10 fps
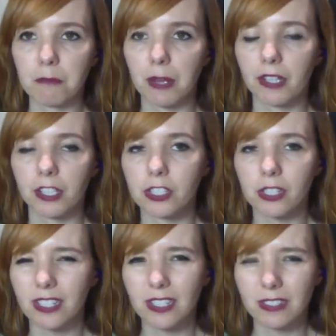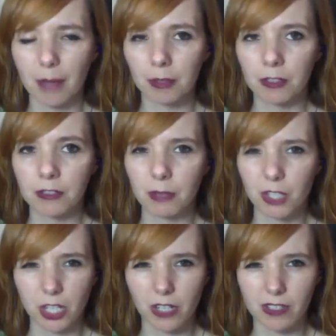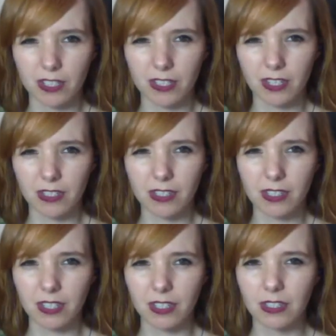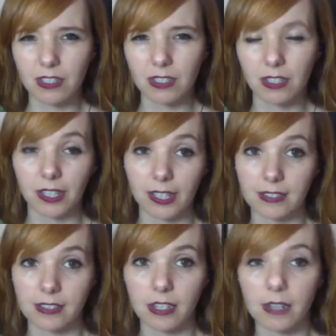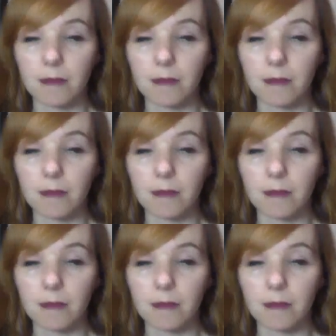but it doesn't happen as much here as it does in like Kansas City.